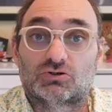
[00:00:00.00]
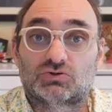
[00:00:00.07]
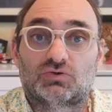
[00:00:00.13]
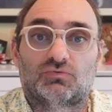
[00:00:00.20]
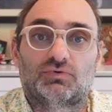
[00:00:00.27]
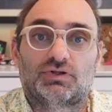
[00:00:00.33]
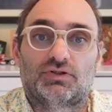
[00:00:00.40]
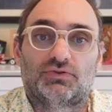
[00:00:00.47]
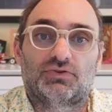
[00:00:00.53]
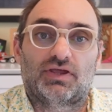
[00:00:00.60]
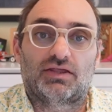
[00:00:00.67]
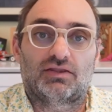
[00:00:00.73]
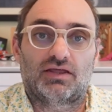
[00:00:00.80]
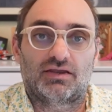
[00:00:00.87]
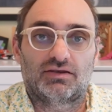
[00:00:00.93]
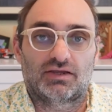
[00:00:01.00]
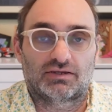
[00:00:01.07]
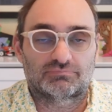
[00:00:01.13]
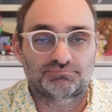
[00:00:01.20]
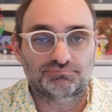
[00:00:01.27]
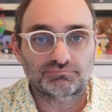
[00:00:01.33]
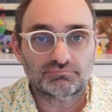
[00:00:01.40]
real estate lending.
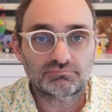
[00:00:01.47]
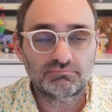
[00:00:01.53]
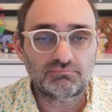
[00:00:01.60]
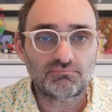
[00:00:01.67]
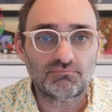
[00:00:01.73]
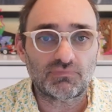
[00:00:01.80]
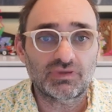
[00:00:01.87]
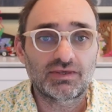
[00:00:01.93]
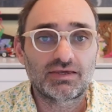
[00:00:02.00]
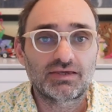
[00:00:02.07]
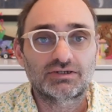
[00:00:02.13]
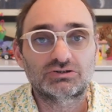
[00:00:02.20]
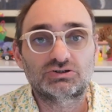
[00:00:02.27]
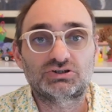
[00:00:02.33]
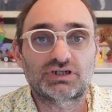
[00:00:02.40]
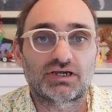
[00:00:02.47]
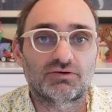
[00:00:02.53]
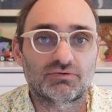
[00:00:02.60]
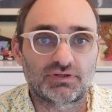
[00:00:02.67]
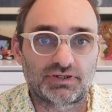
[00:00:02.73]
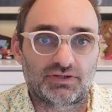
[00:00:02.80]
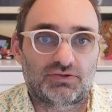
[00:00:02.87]

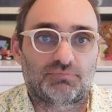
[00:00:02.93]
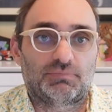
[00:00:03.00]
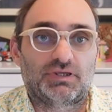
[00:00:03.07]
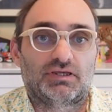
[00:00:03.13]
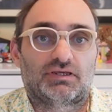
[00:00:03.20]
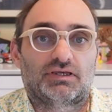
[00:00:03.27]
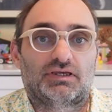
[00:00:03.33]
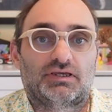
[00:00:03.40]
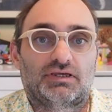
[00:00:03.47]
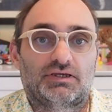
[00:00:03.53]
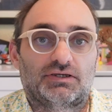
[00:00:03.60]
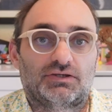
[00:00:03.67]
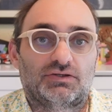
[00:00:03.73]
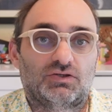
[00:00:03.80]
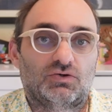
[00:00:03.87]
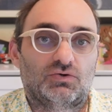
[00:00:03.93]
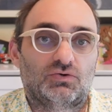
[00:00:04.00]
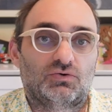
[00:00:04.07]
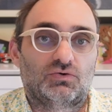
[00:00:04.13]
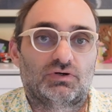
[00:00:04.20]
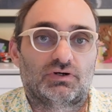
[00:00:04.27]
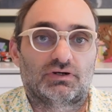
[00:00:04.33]
Generally speaking,
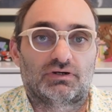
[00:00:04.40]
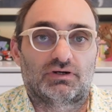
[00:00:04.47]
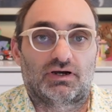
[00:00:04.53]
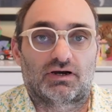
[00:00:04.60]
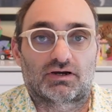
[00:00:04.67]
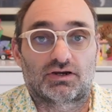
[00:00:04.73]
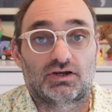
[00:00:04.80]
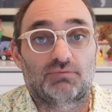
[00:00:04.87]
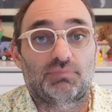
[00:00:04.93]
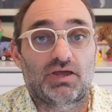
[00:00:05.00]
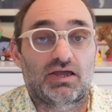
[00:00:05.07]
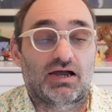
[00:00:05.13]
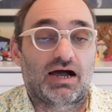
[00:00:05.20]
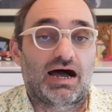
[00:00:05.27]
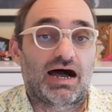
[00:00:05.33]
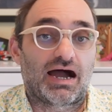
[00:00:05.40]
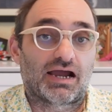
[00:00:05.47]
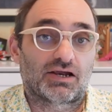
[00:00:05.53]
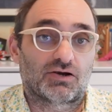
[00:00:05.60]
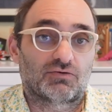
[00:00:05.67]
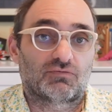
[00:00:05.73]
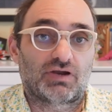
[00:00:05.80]
you are going to pay a
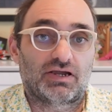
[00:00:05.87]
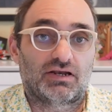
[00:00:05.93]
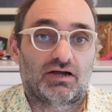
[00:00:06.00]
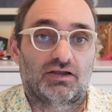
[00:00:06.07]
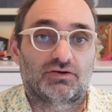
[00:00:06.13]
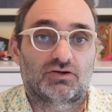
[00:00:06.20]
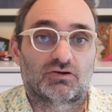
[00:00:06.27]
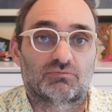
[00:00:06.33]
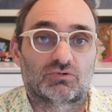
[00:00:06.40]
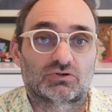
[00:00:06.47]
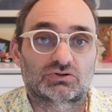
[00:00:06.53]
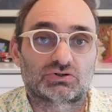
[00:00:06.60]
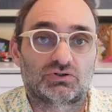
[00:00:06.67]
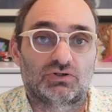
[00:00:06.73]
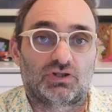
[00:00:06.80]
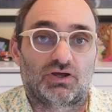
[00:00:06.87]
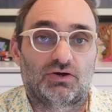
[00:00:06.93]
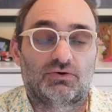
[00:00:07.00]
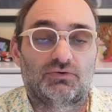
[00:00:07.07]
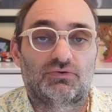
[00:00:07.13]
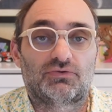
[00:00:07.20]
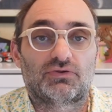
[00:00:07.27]
higher rate on commercial
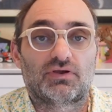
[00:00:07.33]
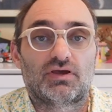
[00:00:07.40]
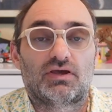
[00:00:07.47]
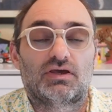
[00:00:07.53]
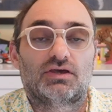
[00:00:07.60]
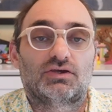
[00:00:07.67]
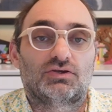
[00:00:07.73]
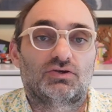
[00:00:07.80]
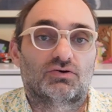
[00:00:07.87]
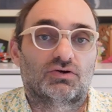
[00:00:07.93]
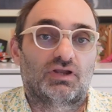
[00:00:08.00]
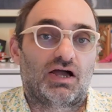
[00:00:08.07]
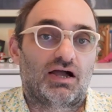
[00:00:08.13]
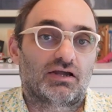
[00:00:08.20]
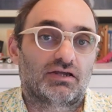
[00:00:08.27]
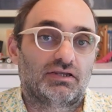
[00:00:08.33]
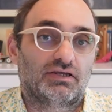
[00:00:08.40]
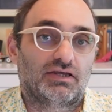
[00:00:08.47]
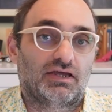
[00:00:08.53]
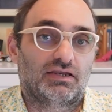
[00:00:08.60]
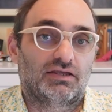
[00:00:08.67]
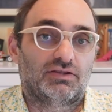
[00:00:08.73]
loans. You're not going to
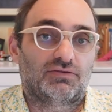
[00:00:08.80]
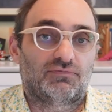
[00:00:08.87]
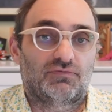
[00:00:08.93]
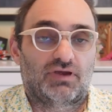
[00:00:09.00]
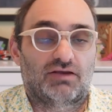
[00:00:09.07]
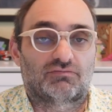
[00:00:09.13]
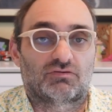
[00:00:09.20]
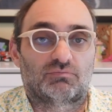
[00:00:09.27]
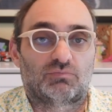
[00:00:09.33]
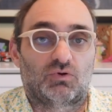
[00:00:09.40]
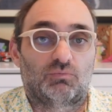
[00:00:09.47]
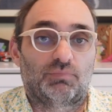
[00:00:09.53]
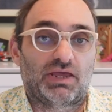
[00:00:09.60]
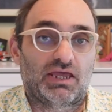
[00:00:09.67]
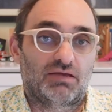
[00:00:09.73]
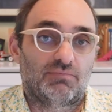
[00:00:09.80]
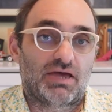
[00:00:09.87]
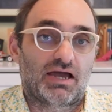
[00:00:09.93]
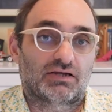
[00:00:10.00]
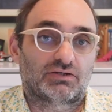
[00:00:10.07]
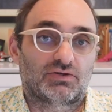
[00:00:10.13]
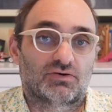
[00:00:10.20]
get as favorable
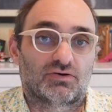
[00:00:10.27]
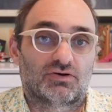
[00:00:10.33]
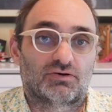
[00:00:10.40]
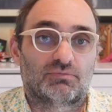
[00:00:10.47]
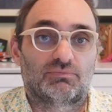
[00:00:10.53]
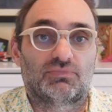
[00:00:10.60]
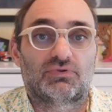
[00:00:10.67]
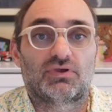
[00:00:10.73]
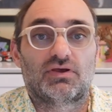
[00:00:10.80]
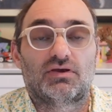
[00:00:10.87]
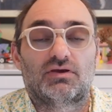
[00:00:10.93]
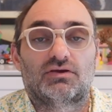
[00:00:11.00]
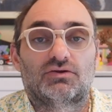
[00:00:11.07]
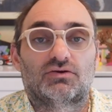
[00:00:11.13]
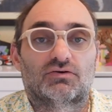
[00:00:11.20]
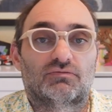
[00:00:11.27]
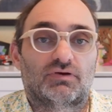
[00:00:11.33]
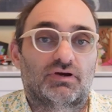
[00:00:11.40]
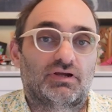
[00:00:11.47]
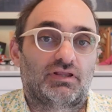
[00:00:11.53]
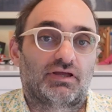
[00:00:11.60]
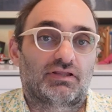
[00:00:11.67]
payback terms. You're
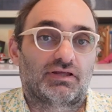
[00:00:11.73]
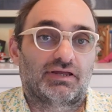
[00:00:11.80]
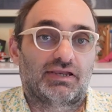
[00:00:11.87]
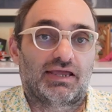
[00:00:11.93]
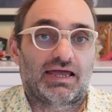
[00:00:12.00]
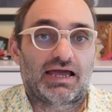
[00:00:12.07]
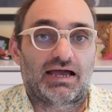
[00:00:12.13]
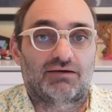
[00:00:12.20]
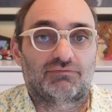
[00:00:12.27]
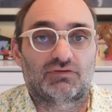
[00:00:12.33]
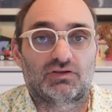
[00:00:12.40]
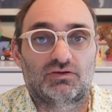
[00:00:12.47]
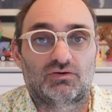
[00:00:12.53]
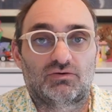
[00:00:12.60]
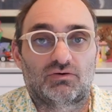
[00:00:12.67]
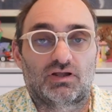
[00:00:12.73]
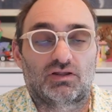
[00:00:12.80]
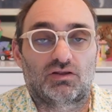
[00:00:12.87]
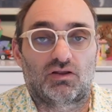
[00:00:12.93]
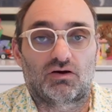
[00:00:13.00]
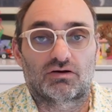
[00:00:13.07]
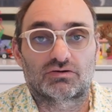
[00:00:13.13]
very likely going to have to do a
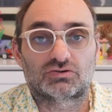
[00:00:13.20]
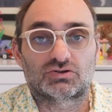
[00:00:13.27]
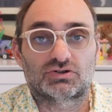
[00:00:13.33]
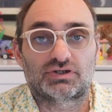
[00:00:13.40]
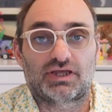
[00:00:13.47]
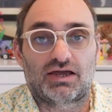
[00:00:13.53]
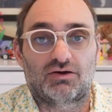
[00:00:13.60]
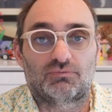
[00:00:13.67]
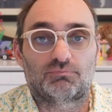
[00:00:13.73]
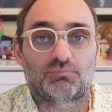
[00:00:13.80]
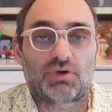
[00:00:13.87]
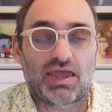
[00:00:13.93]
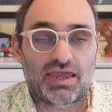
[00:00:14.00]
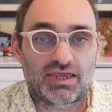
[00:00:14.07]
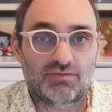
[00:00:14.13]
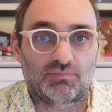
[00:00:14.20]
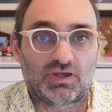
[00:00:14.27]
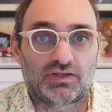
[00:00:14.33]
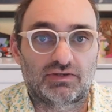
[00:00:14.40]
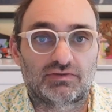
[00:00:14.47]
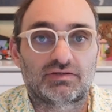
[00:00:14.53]
larger down payment